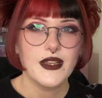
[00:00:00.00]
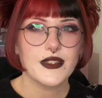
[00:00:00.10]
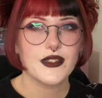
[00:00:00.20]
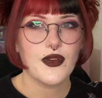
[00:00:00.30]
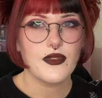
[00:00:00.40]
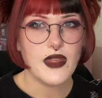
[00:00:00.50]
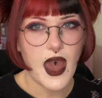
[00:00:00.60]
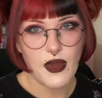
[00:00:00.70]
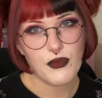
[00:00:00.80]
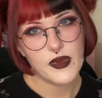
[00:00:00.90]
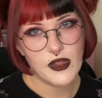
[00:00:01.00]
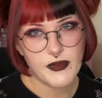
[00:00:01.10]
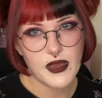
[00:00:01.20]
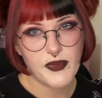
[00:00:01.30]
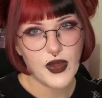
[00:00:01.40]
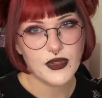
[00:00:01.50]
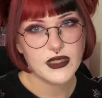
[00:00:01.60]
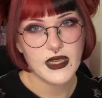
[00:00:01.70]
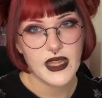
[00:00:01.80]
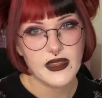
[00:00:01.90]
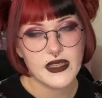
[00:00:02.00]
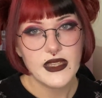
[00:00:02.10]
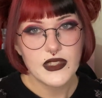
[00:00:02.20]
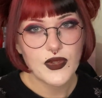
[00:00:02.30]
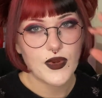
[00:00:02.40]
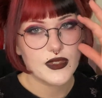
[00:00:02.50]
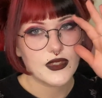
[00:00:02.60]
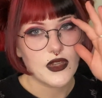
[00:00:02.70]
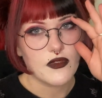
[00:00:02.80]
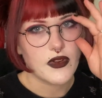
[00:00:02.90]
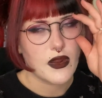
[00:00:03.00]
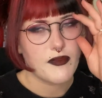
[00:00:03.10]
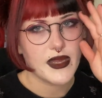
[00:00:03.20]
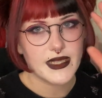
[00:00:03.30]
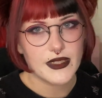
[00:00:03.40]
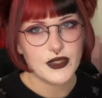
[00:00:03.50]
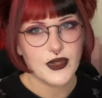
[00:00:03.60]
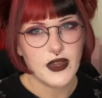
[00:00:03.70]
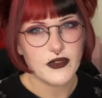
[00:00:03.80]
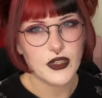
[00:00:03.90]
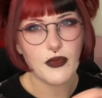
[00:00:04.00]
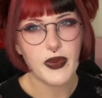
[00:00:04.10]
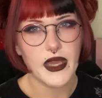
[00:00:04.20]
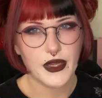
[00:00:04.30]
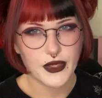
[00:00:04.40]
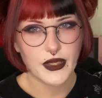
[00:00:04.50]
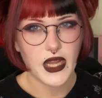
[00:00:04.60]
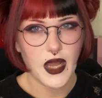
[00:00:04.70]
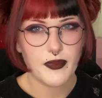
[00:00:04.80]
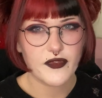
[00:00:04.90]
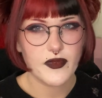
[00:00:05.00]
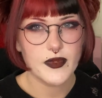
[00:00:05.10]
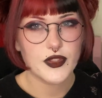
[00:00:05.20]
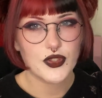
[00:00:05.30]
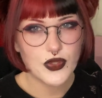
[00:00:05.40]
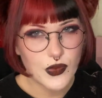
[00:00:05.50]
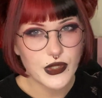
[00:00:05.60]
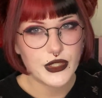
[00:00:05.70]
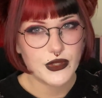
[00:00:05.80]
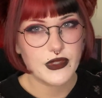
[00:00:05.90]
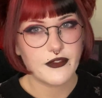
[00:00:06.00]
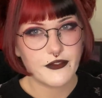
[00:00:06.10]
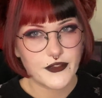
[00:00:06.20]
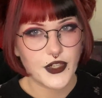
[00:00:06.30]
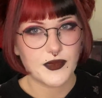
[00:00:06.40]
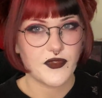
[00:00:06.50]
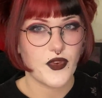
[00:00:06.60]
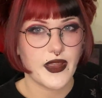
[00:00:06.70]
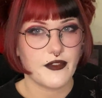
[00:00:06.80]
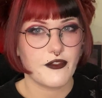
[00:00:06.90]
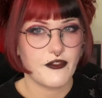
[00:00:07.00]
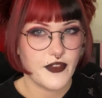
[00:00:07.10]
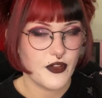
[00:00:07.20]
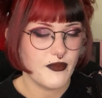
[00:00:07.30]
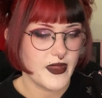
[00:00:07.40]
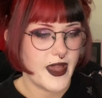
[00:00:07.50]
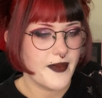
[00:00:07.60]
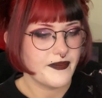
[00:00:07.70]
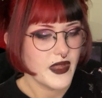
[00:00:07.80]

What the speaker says: So that will be posted in the Discord server, but I do have to go pick her up from the storage unit first before I can film that.